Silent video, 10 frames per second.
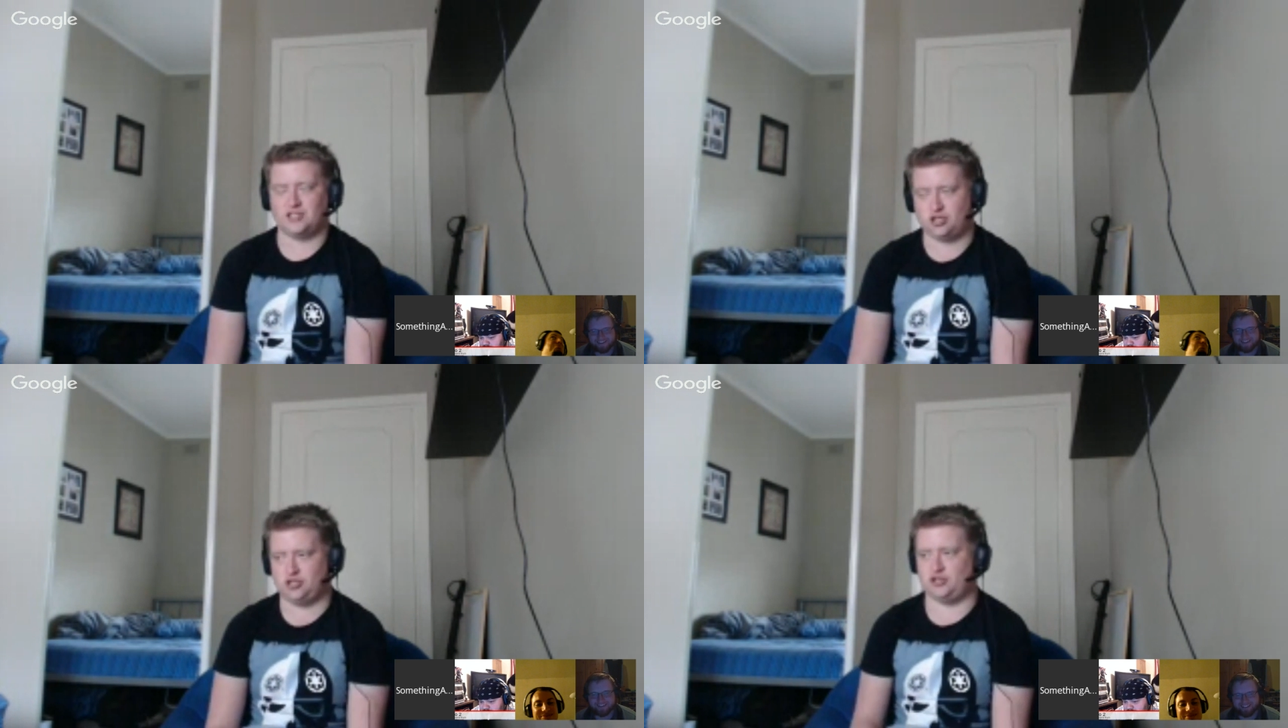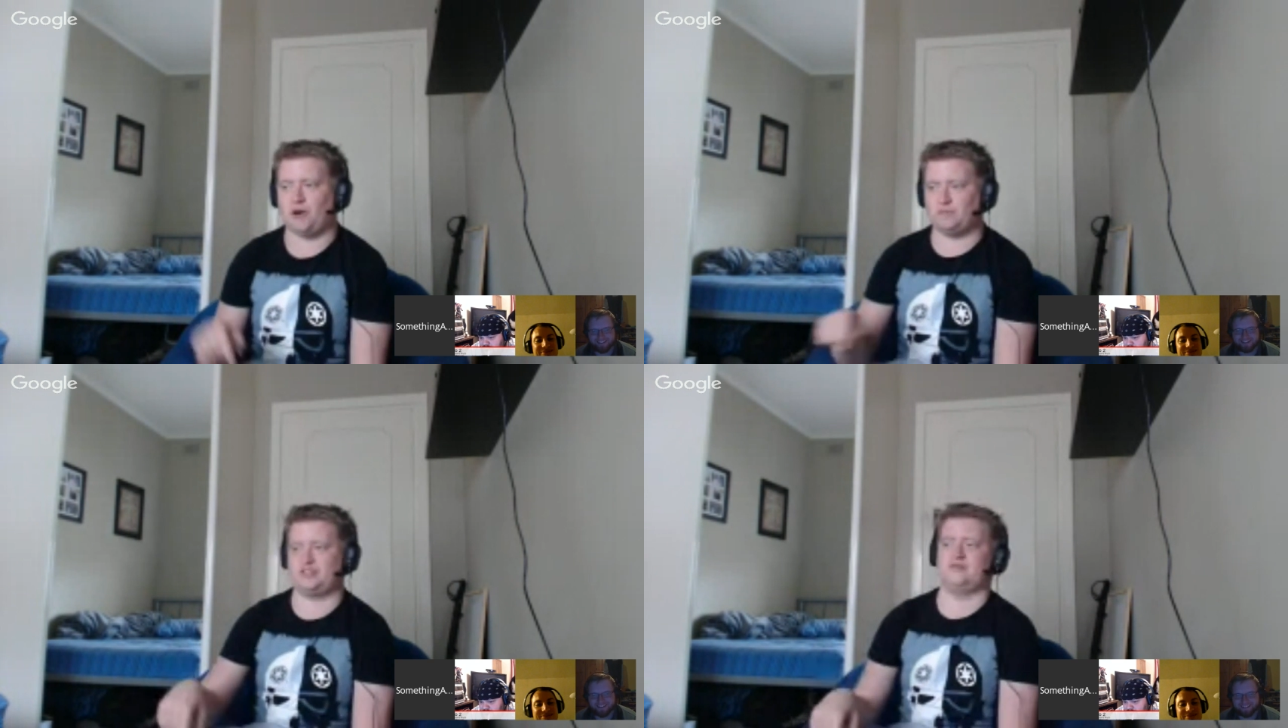
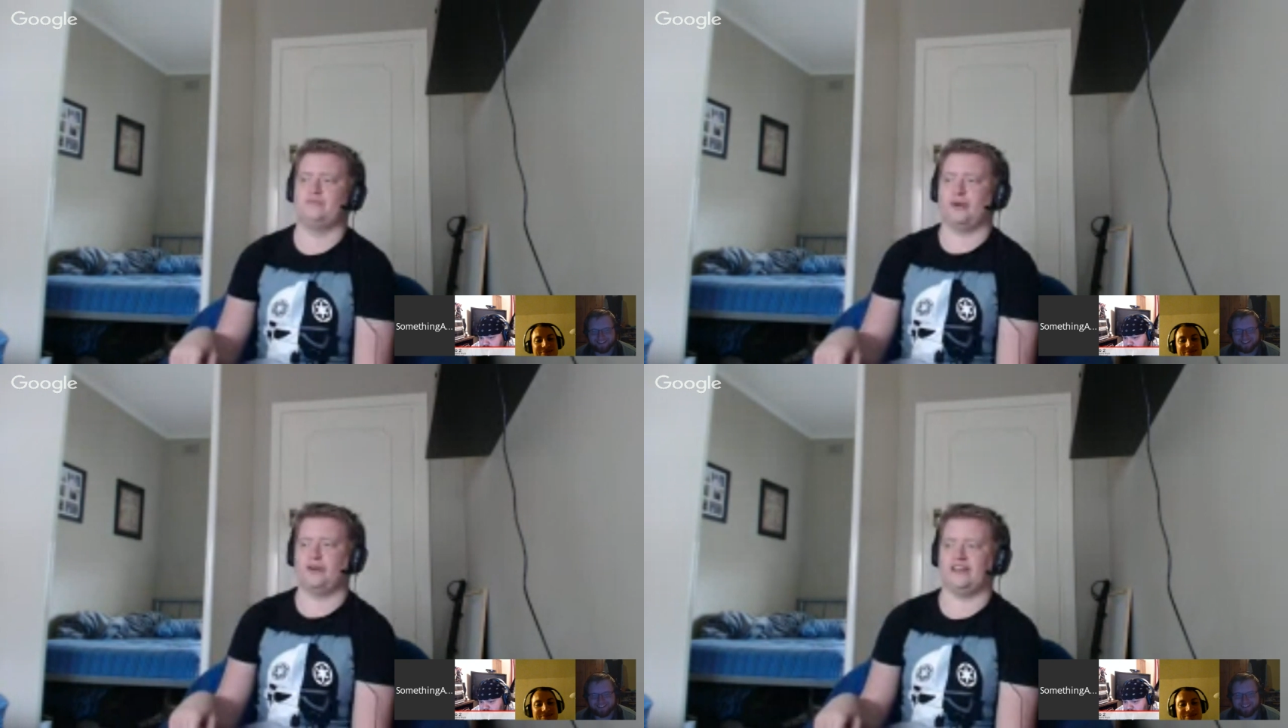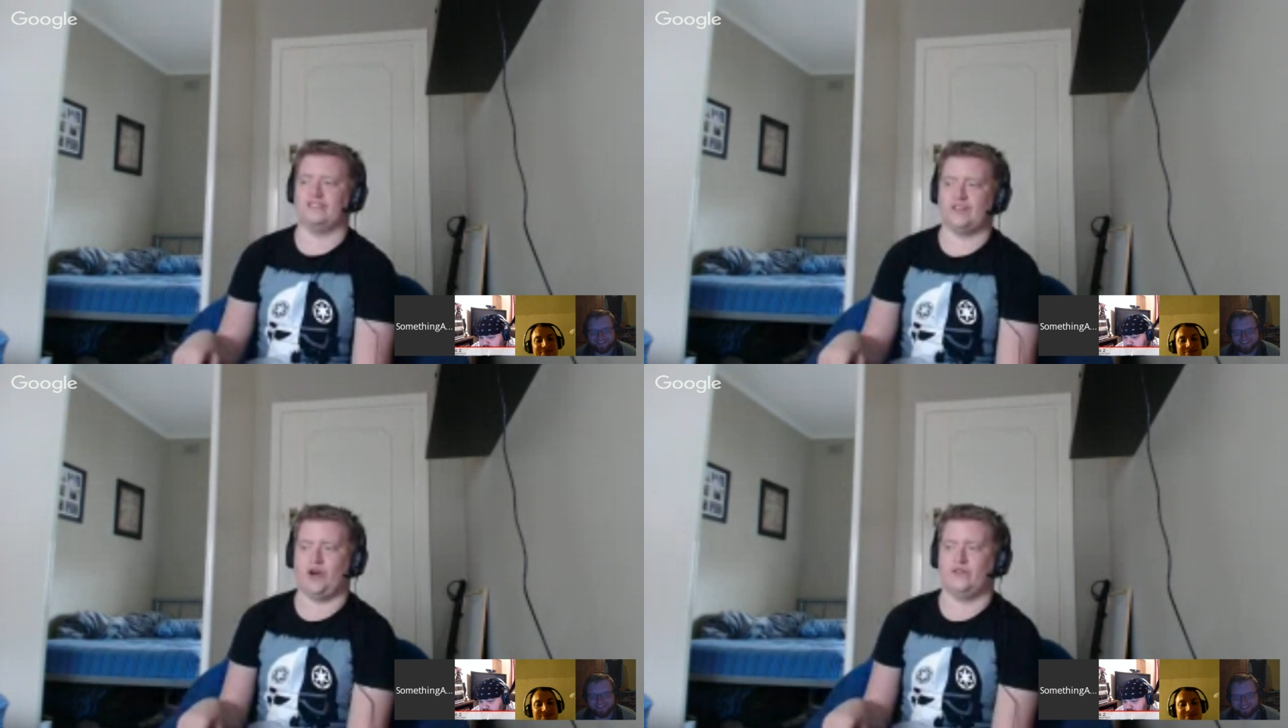stops
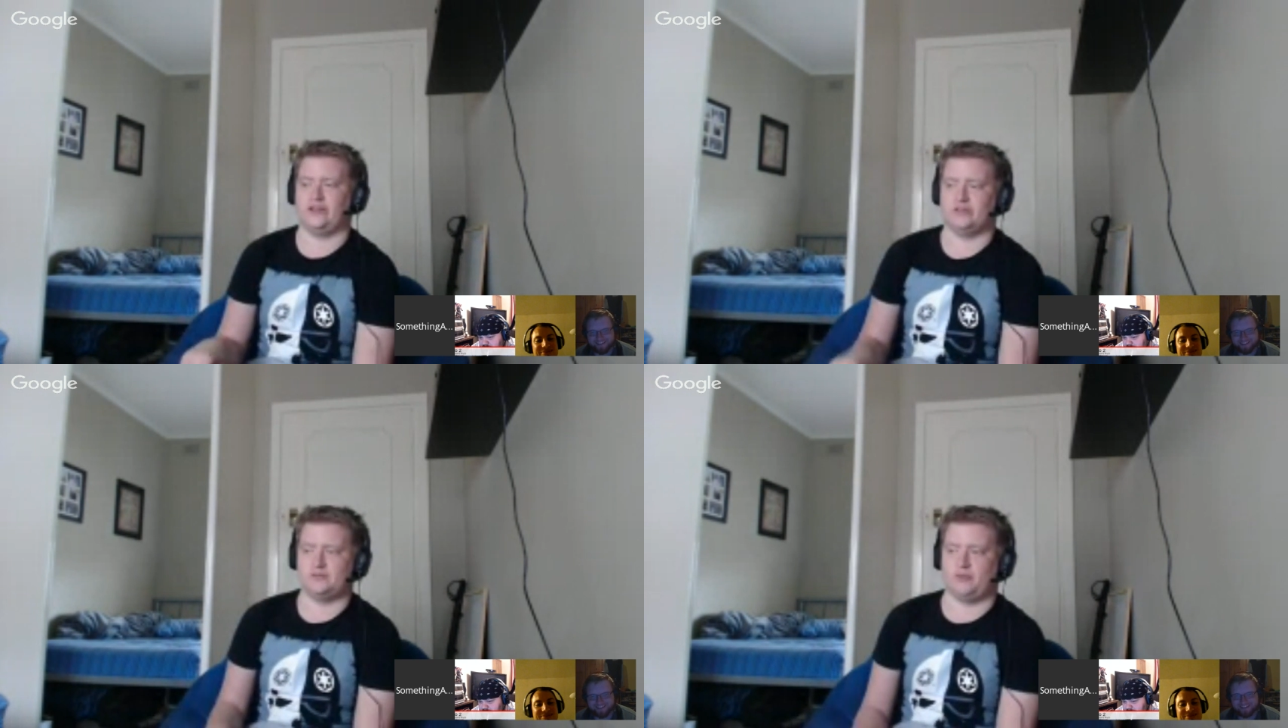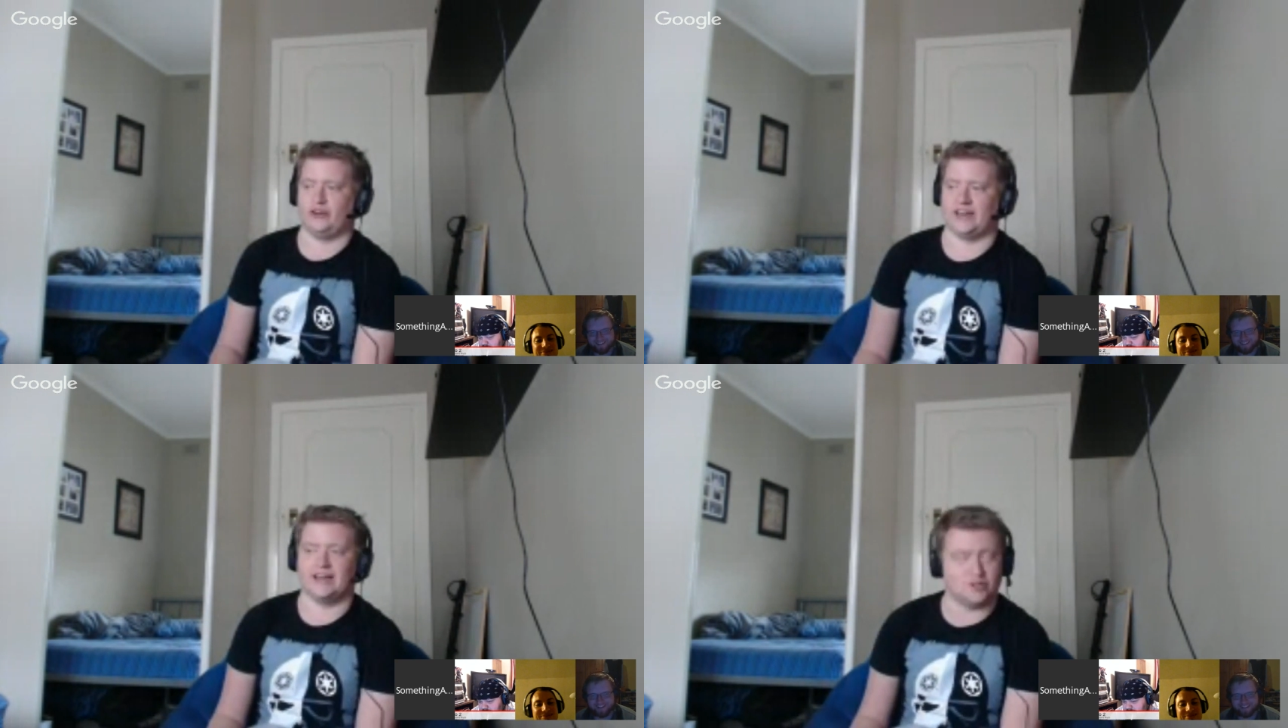putting in the code that he was
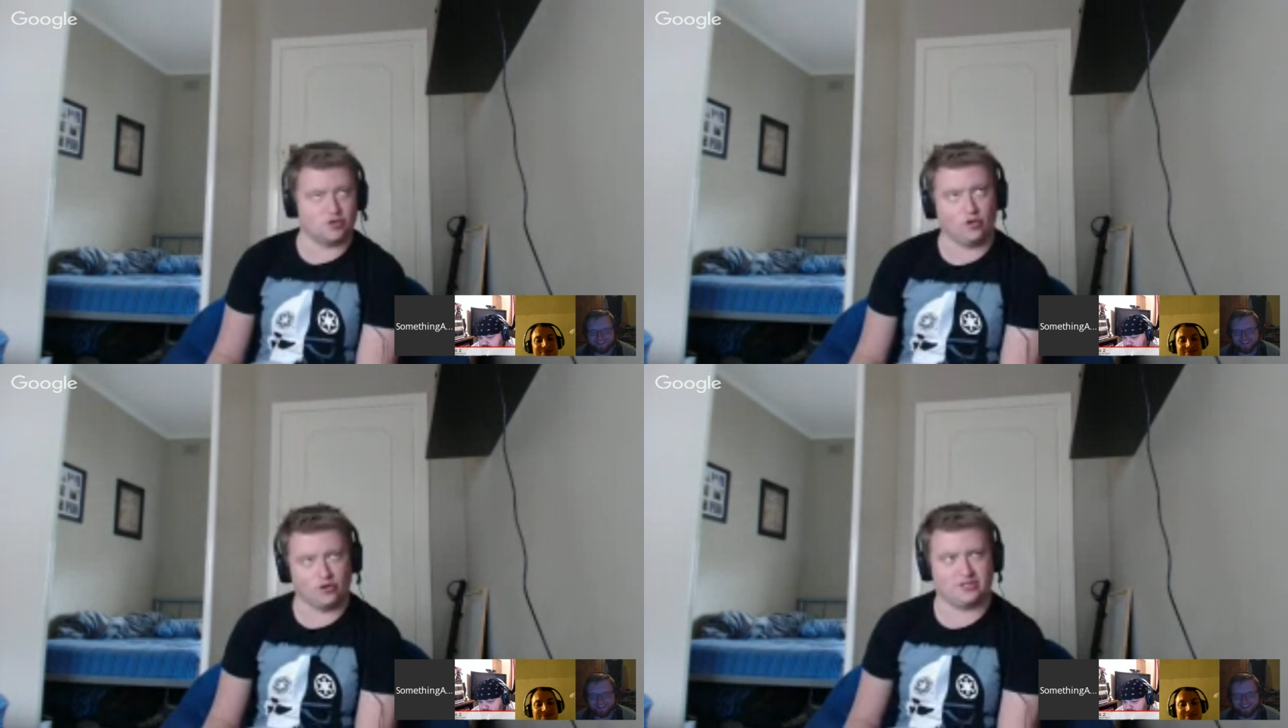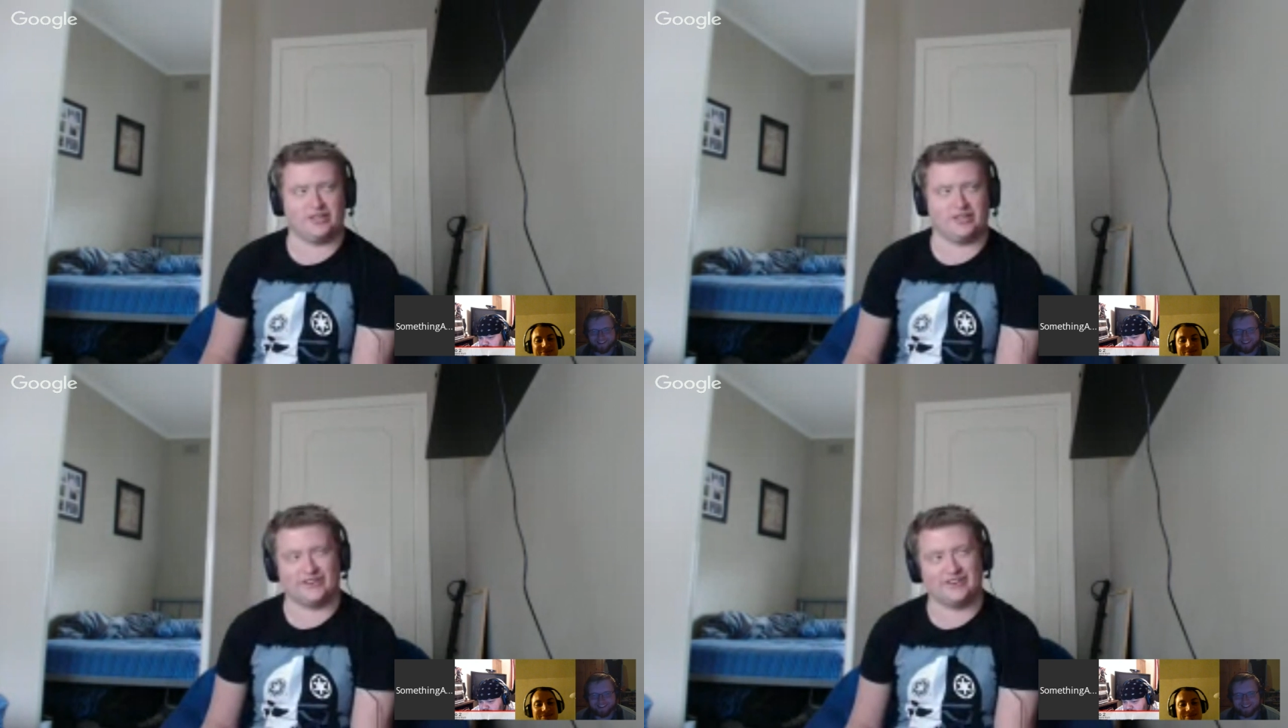putting in and just
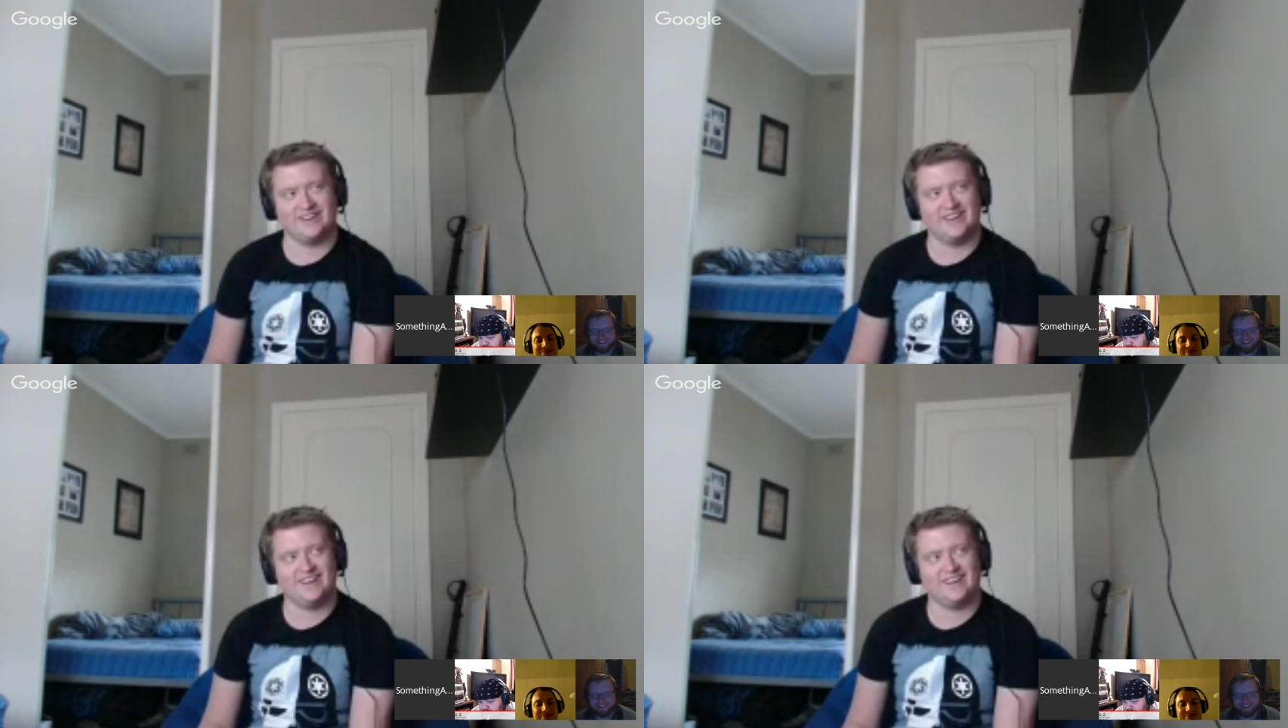looks at you.